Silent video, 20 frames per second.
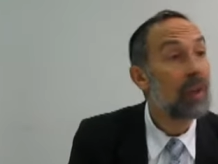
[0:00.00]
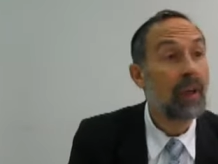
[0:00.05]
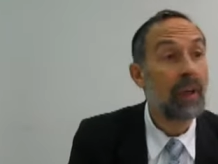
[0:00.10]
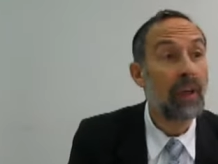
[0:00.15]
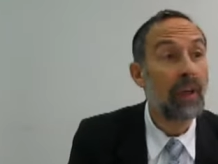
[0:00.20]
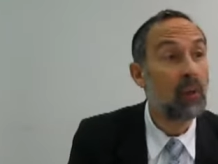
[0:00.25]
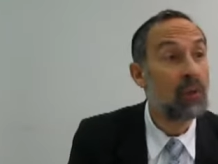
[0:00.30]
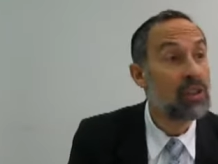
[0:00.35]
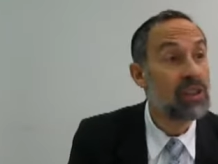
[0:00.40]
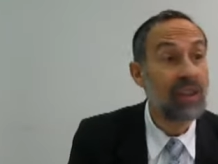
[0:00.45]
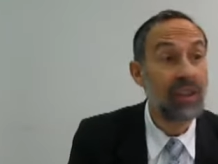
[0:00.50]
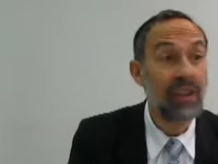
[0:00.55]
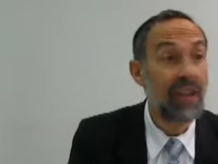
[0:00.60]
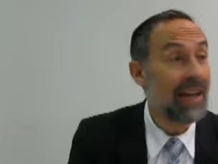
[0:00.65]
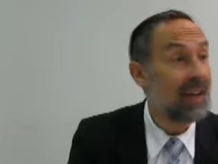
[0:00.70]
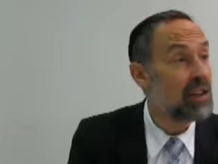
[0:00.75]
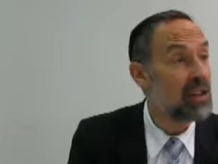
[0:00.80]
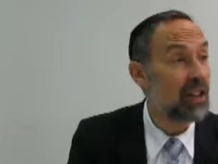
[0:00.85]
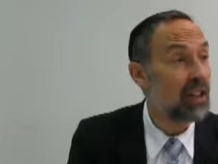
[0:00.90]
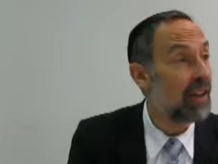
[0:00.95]
It was the
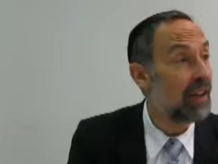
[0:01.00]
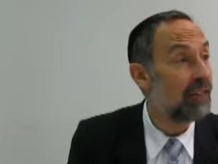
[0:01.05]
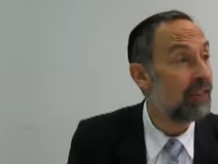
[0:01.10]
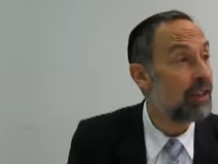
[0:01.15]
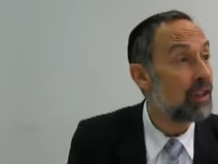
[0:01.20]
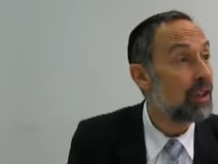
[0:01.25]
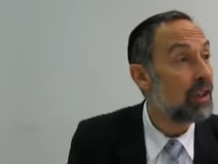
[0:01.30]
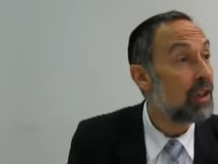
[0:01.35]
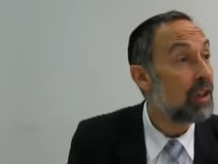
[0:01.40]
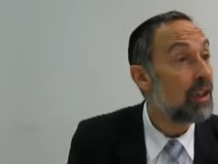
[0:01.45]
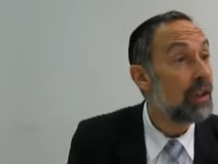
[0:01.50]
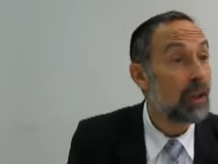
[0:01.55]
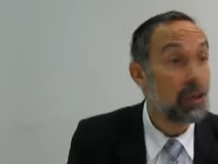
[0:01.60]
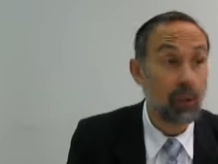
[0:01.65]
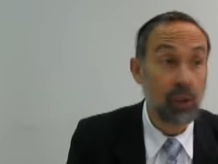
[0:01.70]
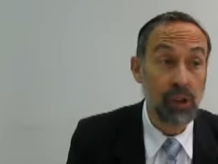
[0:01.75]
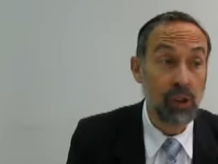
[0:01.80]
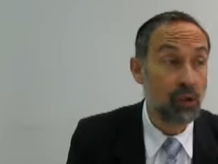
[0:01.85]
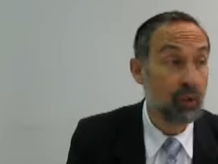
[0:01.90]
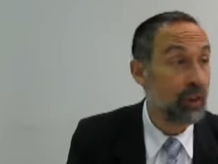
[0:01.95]
danger level. It
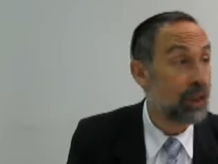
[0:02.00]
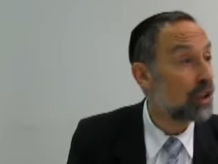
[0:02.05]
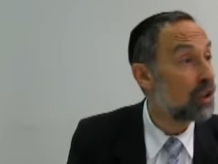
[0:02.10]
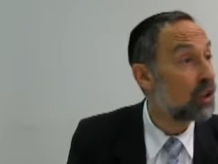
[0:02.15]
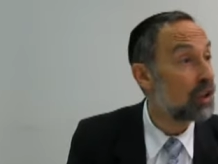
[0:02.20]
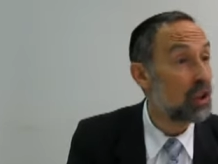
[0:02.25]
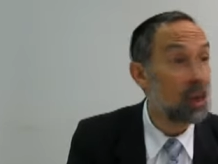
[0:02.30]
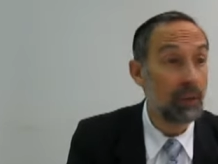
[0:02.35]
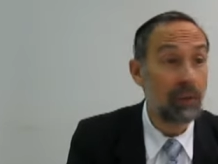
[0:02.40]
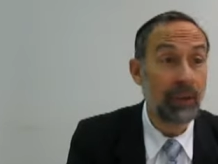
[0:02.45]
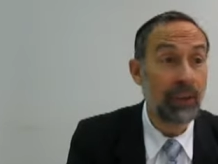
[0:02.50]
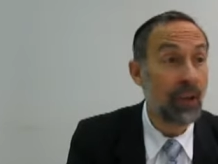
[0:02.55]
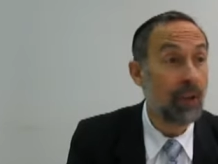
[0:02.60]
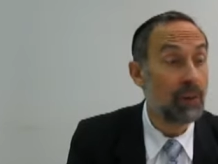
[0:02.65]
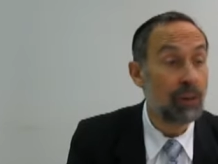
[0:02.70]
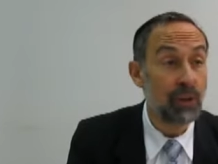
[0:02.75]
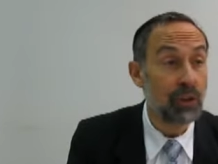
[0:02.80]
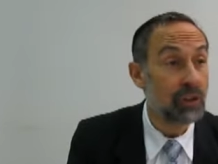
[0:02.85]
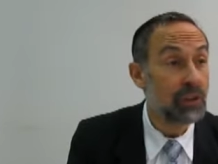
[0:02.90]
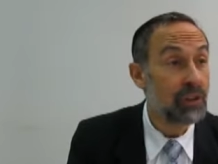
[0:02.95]
was critical, lama
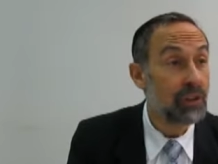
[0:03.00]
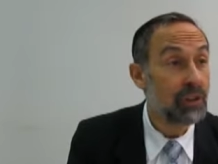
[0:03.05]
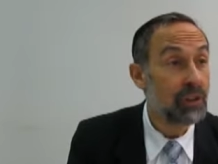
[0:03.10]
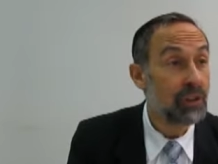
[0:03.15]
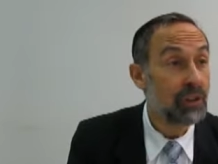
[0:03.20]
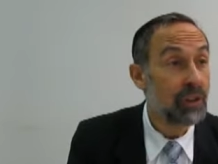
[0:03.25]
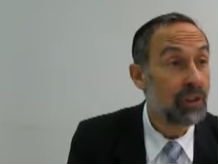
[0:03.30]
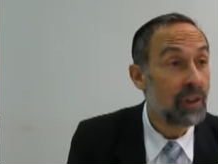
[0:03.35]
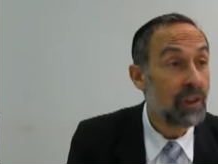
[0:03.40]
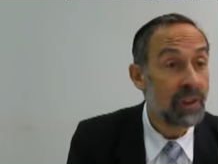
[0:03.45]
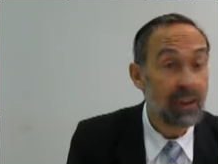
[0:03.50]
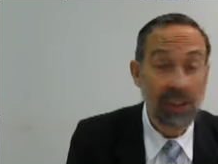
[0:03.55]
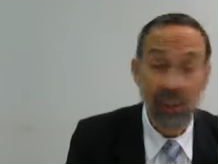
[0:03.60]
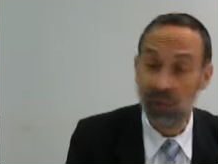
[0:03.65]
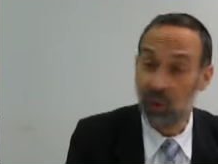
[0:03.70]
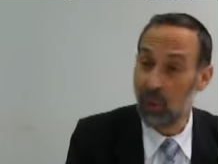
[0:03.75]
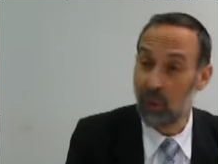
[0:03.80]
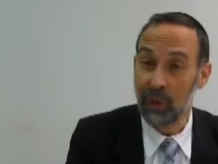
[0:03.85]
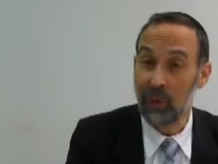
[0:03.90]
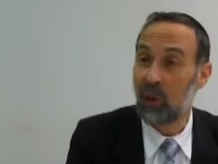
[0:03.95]
namus. This is
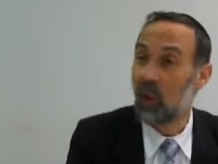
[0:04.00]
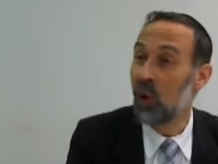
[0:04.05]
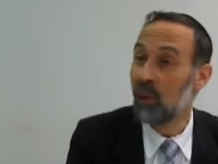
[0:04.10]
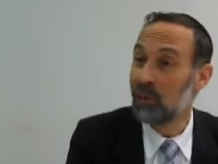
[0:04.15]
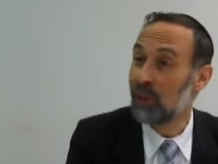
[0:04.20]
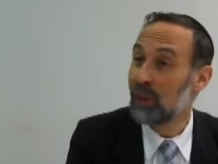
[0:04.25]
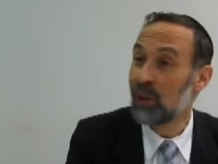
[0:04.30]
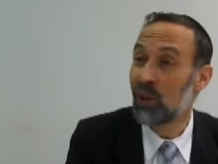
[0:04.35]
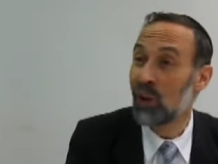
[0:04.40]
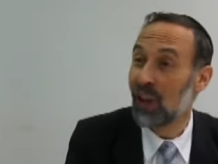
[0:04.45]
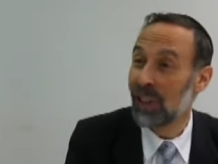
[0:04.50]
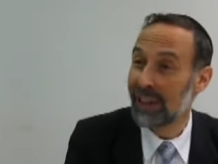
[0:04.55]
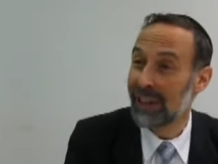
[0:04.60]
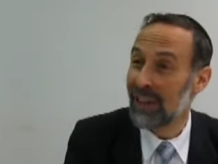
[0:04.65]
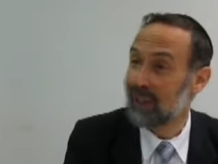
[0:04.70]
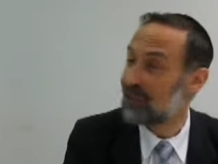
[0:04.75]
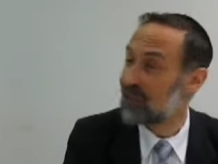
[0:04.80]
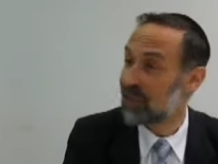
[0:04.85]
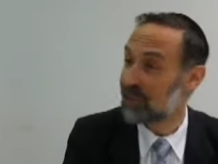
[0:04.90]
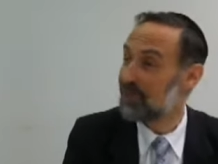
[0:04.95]
what we call pikuach
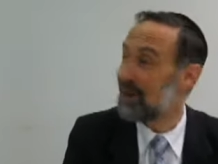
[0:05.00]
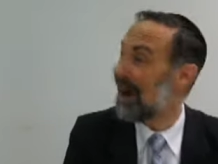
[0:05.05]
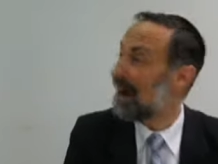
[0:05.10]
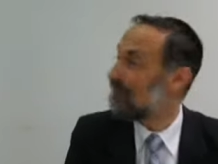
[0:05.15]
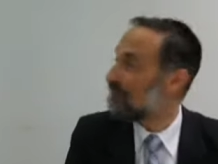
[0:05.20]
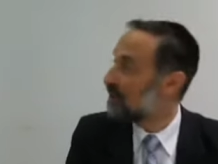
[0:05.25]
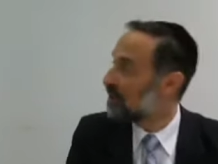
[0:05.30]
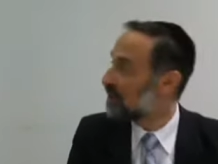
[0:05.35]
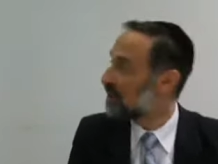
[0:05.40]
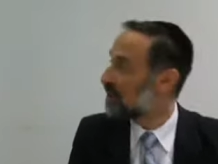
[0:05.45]
nefesh mamash.